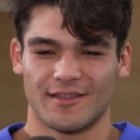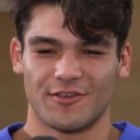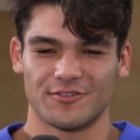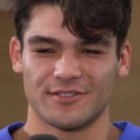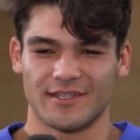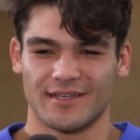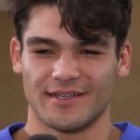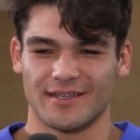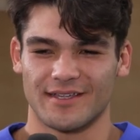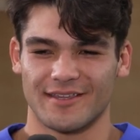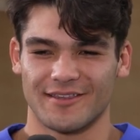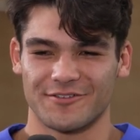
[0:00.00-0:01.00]
those are the
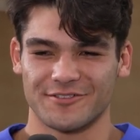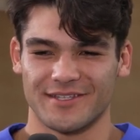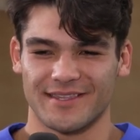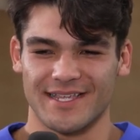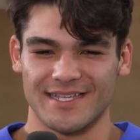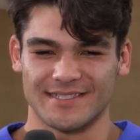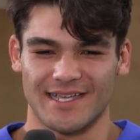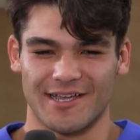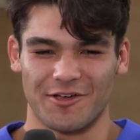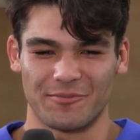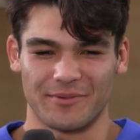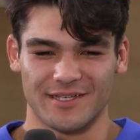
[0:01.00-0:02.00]
those are the things that
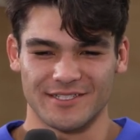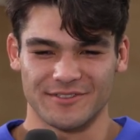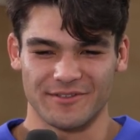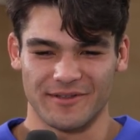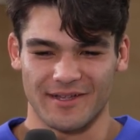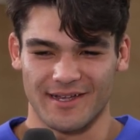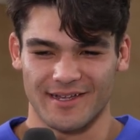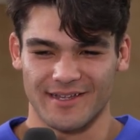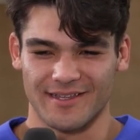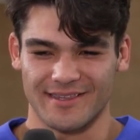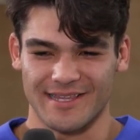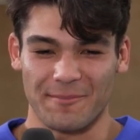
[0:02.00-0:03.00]
help us. Uh,
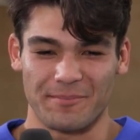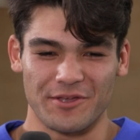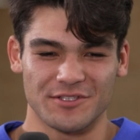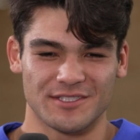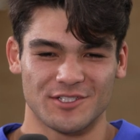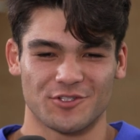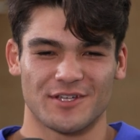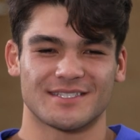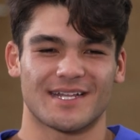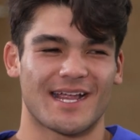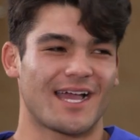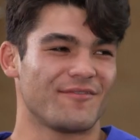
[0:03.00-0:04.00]
that builds the trust
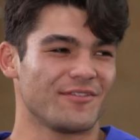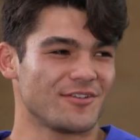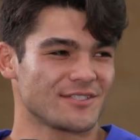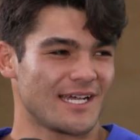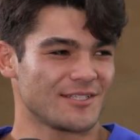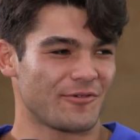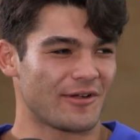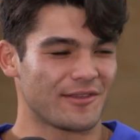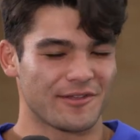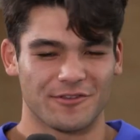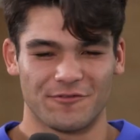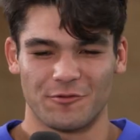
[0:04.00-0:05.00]
that I have in those guys when we're out
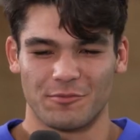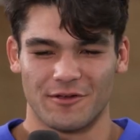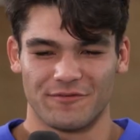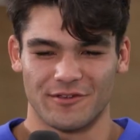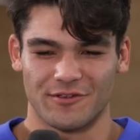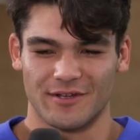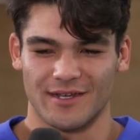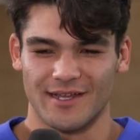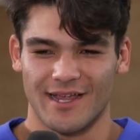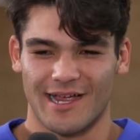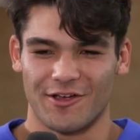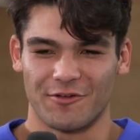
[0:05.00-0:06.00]
there in the football field, and
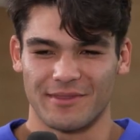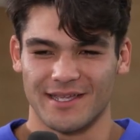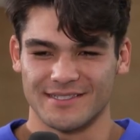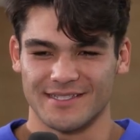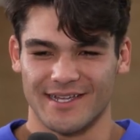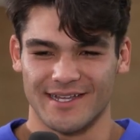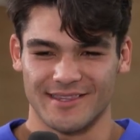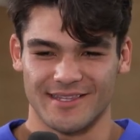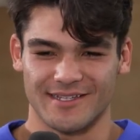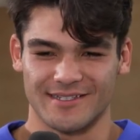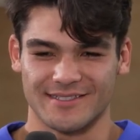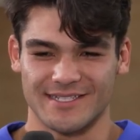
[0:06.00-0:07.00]
I hope that's like
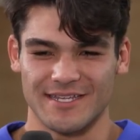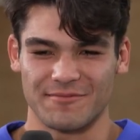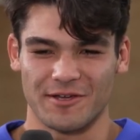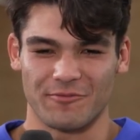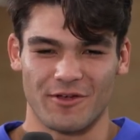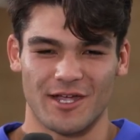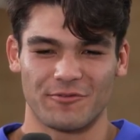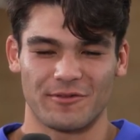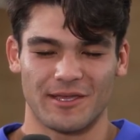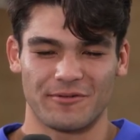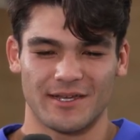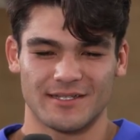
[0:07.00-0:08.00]
the team camaraderie
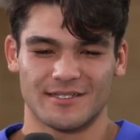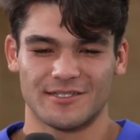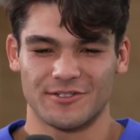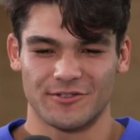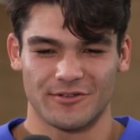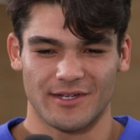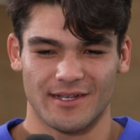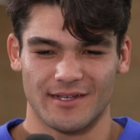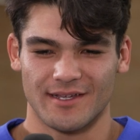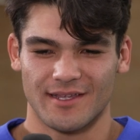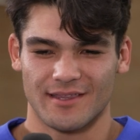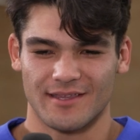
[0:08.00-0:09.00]
that we get to do and
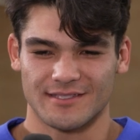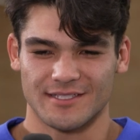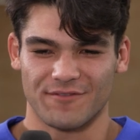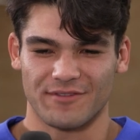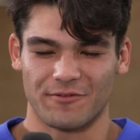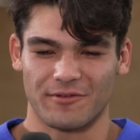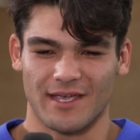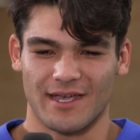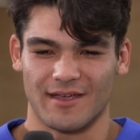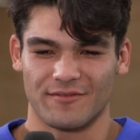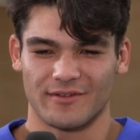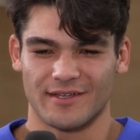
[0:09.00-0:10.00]
the stuff that we
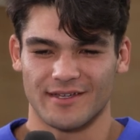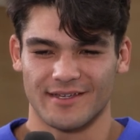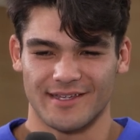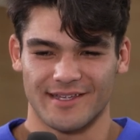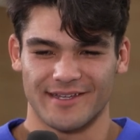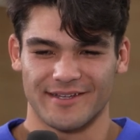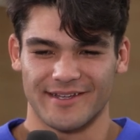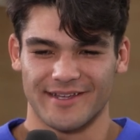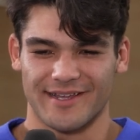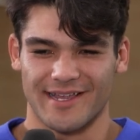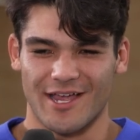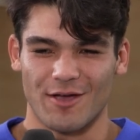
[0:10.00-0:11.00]
have. Uh, it,
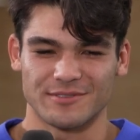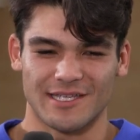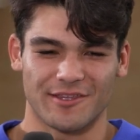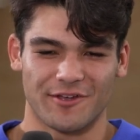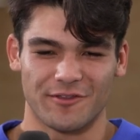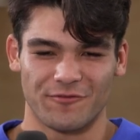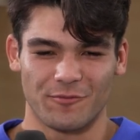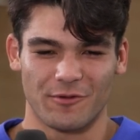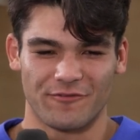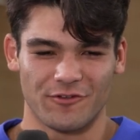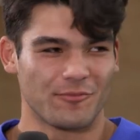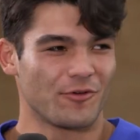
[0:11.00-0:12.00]
it helps out there on the
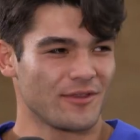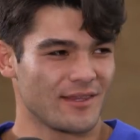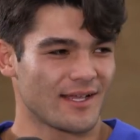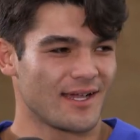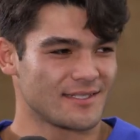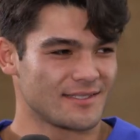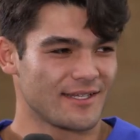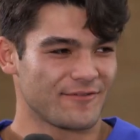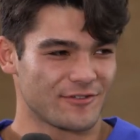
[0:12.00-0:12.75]
football field more than the guys think